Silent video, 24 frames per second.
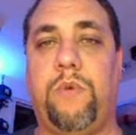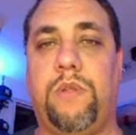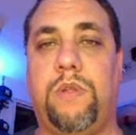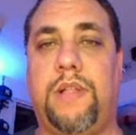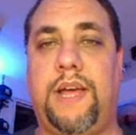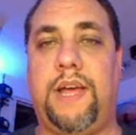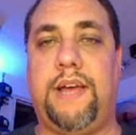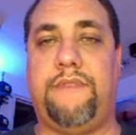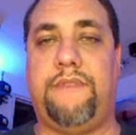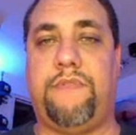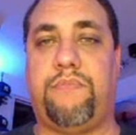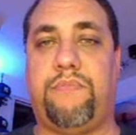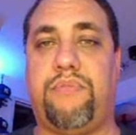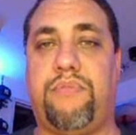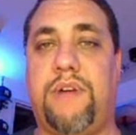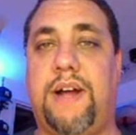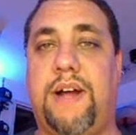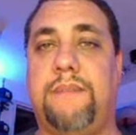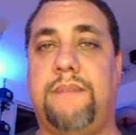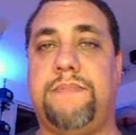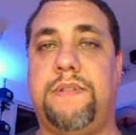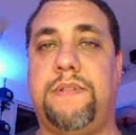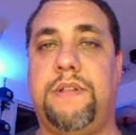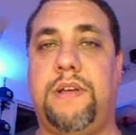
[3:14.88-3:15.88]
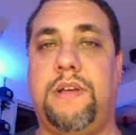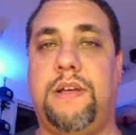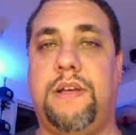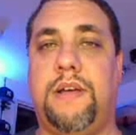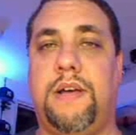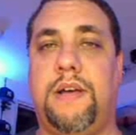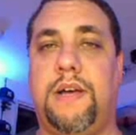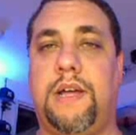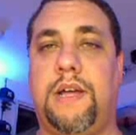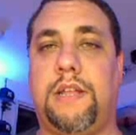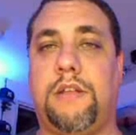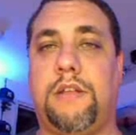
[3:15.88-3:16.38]
we'll have a prompt
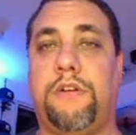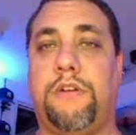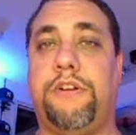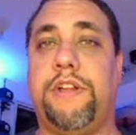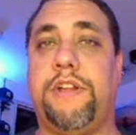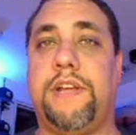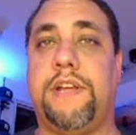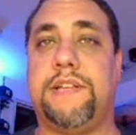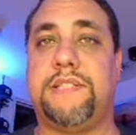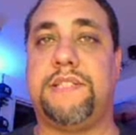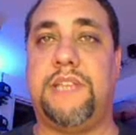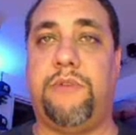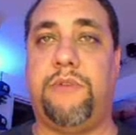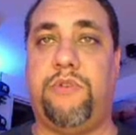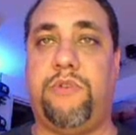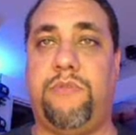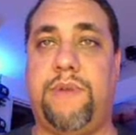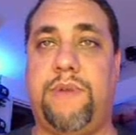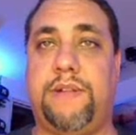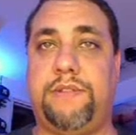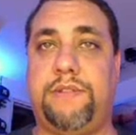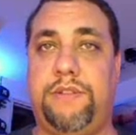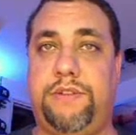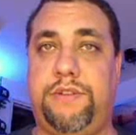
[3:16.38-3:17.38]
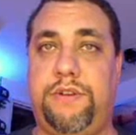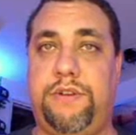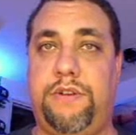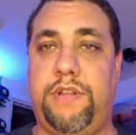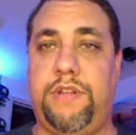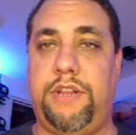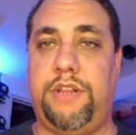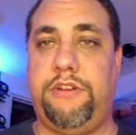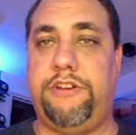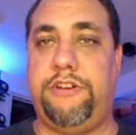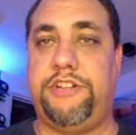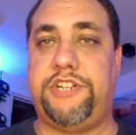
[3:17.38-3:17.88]
alerting us that we're about to turn
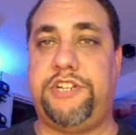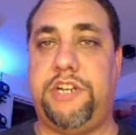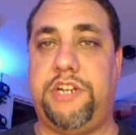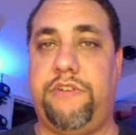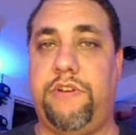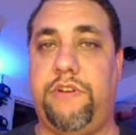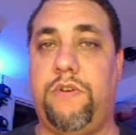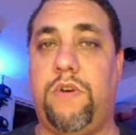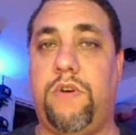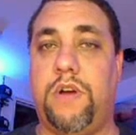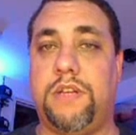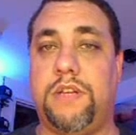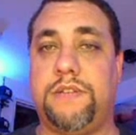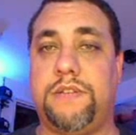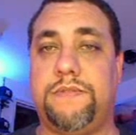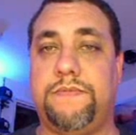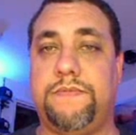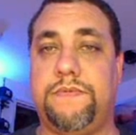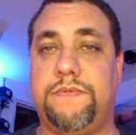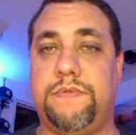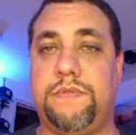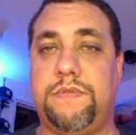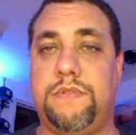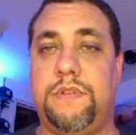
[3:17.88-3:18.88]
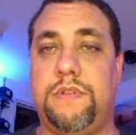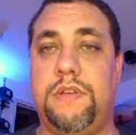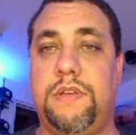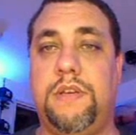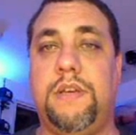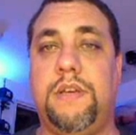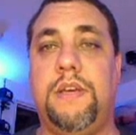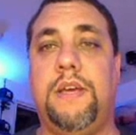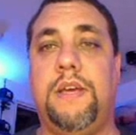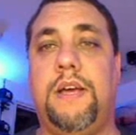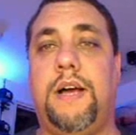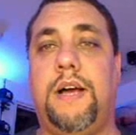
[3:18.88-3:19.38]
internet sharing on.
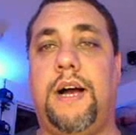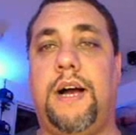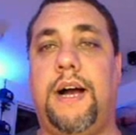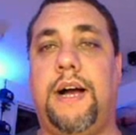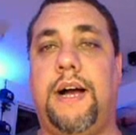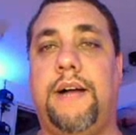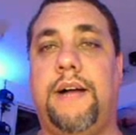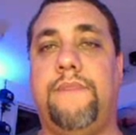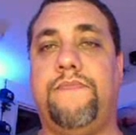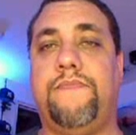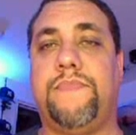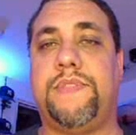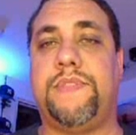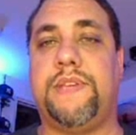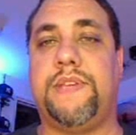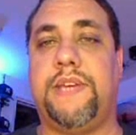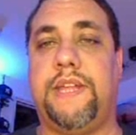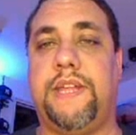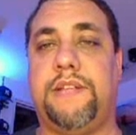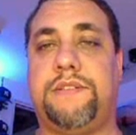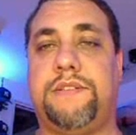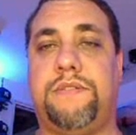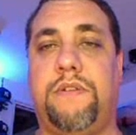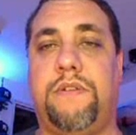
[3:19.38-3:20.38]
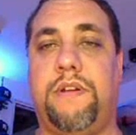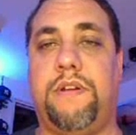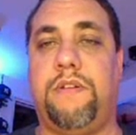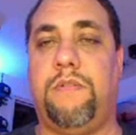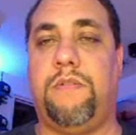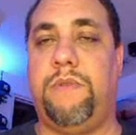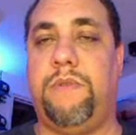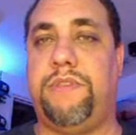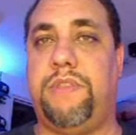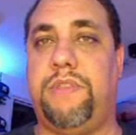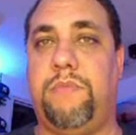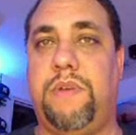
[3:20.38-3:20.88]
To get it started,
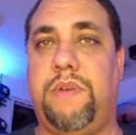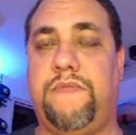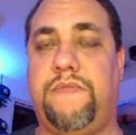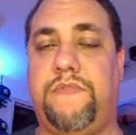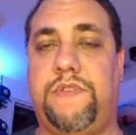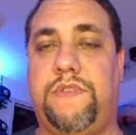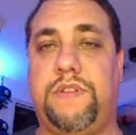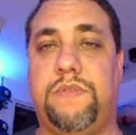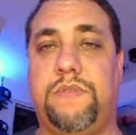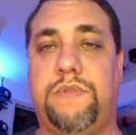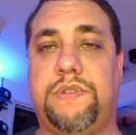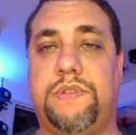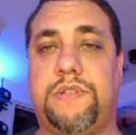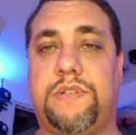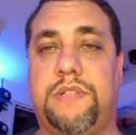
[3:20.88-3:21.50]
only thing we have to do is